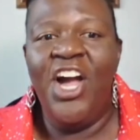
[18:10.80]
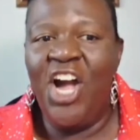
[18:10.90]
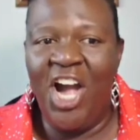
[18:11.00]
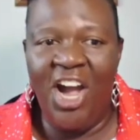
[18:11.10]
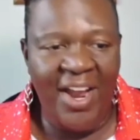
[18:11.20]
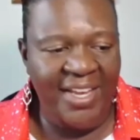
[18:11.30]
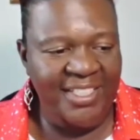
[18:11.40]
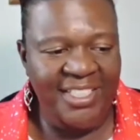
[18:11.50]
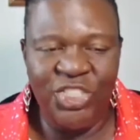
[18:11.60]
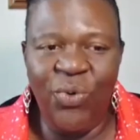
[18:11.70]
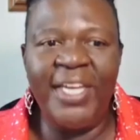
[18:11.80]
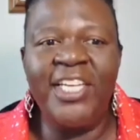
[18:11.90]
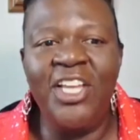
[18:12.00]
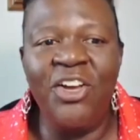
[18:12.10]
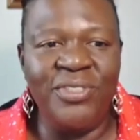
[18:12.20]
All right. So, in
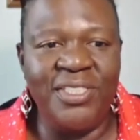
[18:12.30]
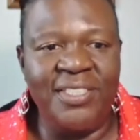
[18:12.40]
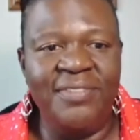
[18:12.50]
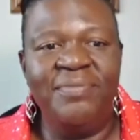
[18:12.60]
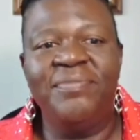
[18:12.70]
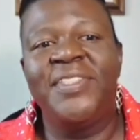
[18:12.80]
closing,